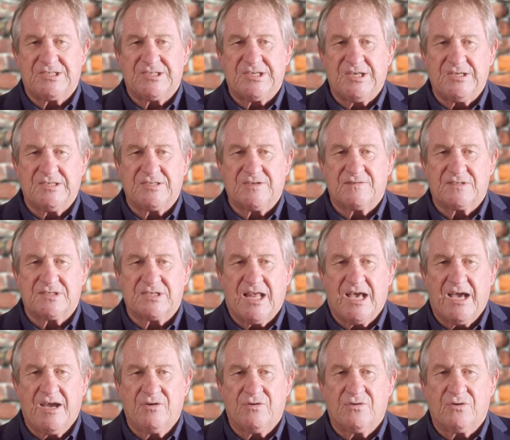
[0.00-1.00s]
cities have
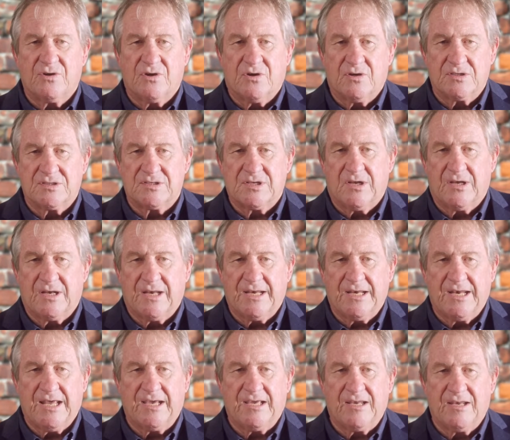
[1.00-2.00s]
slowed or gone slightly
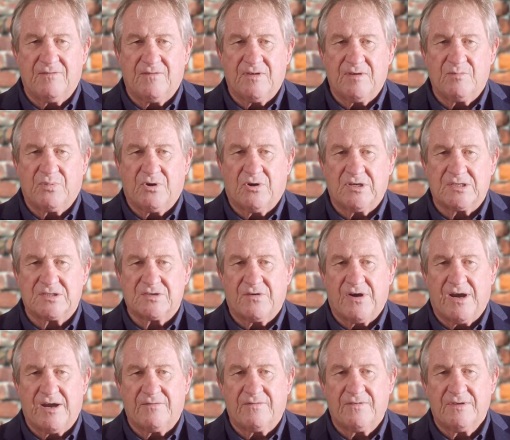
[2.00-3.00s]
negative in price
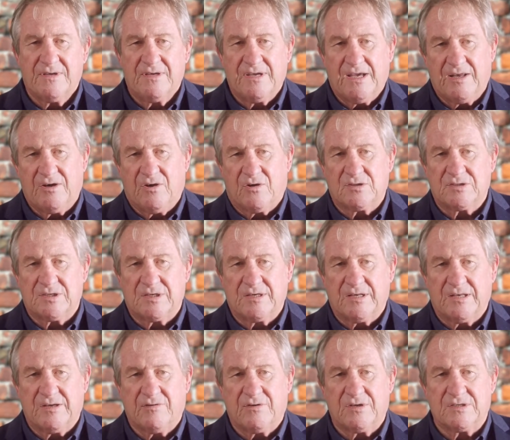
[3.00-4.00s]
growth, and auction
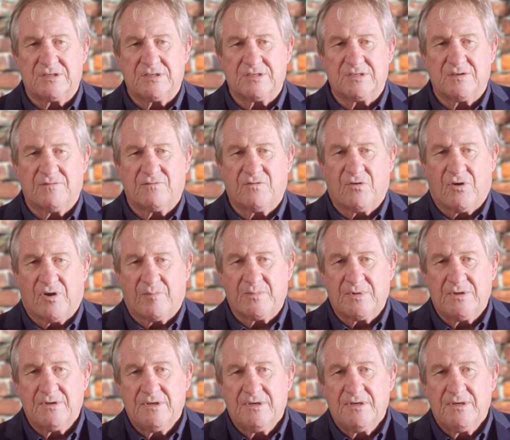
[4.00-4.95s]
clearances have dropped.